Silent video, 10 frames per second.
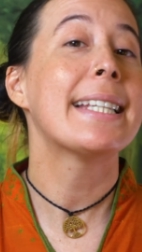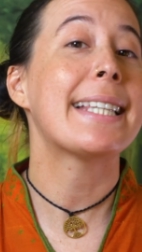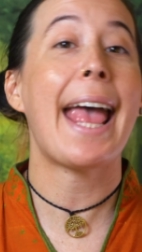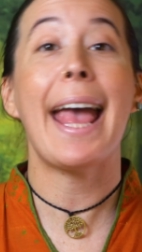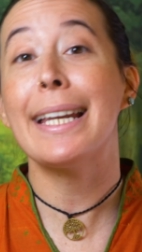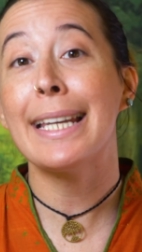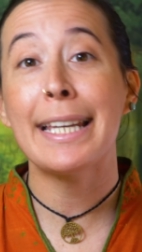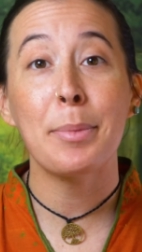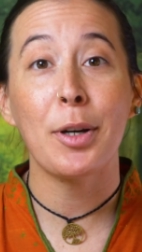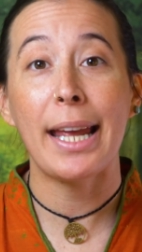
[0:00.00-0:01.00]
to
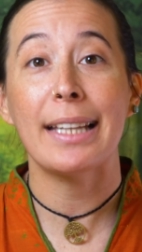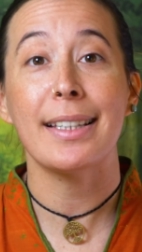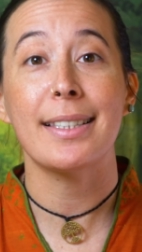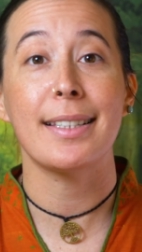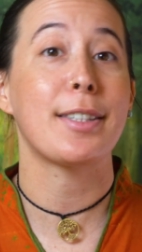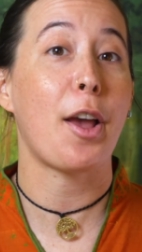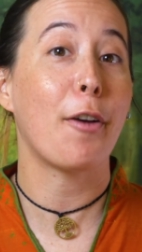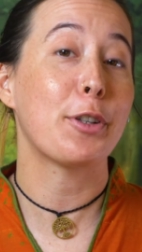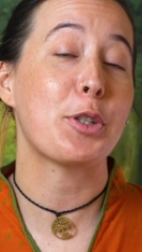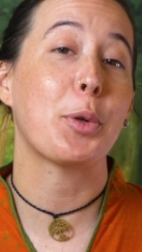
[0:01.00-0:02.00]
any email aliases
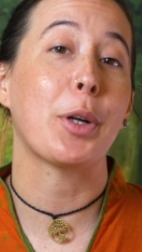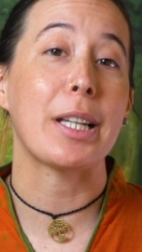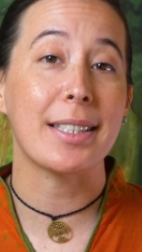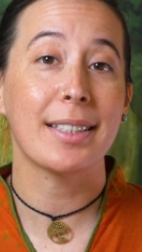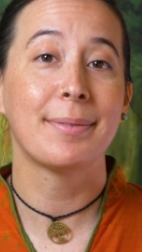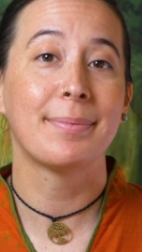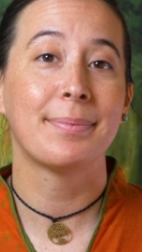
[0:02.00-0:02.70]
of your choice.